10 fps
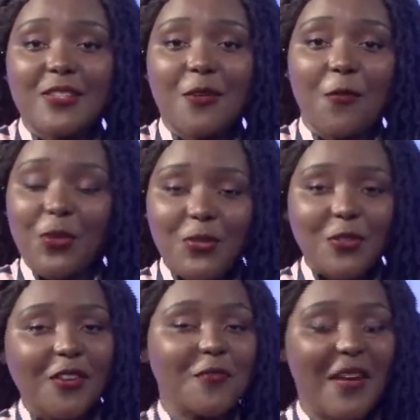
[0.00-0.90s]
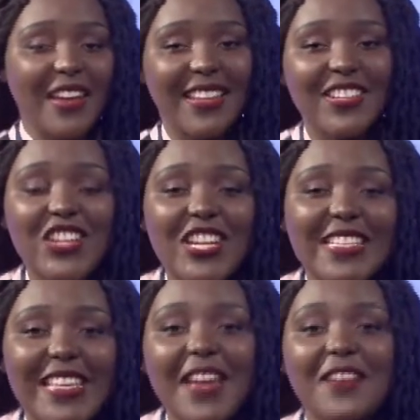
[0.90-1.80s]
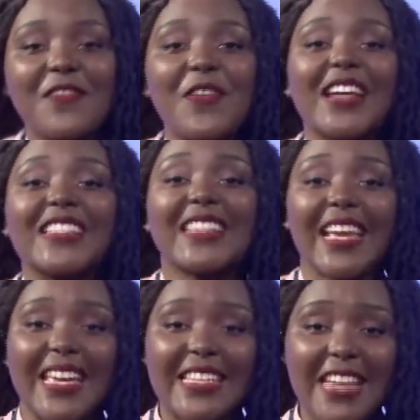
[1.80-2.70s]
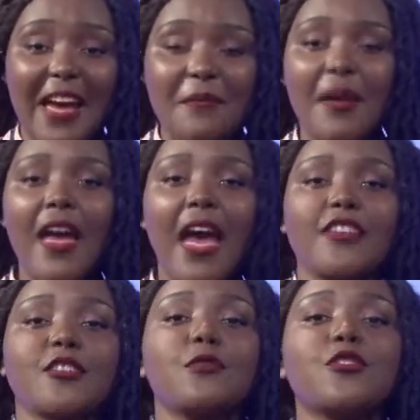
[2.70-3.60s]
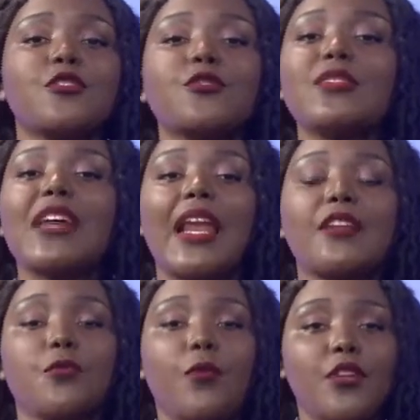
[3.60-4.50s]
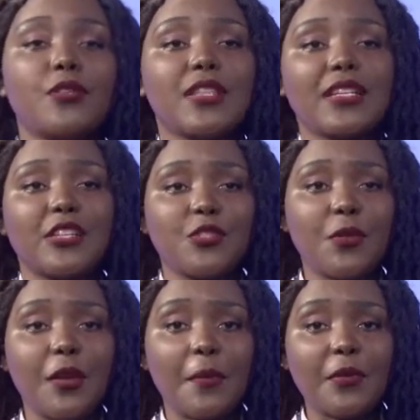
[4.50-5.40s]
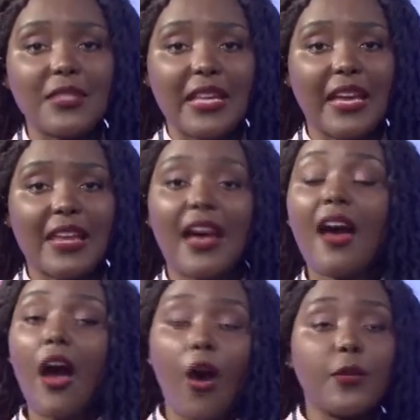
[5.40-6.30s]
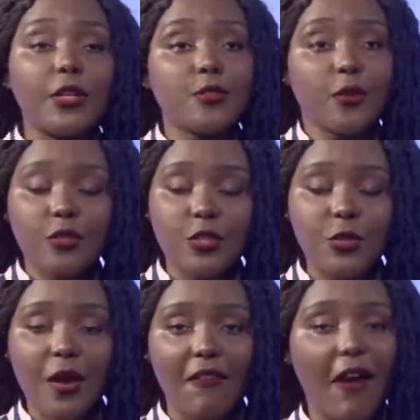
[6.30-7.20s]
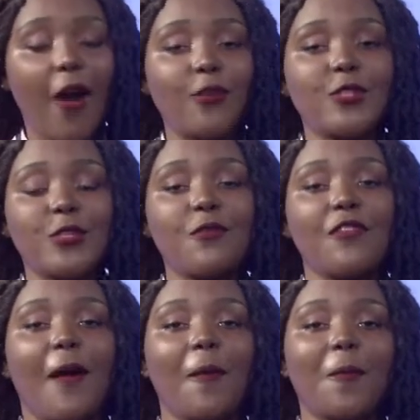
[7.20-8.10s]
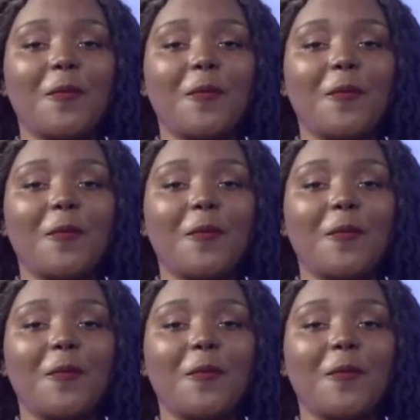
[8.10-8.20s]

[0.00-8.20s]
So we do not mind that she is here for a second time. I just want you to tell us when you started doing music and how many songs do you have out so far?